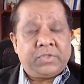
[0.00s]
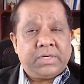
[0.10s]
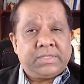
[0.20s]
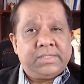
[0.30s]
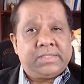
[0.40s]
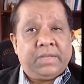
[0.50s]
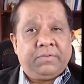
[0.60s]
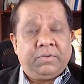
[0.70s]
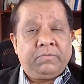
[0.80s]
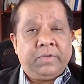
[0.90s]
6, and
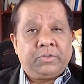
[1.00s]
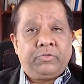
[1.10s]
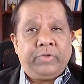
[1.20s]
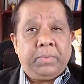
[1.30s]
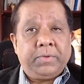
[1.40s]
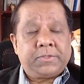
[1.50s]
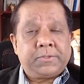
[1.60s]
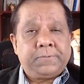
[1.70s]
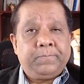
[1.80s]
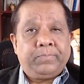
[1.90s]
7 ventral ramus.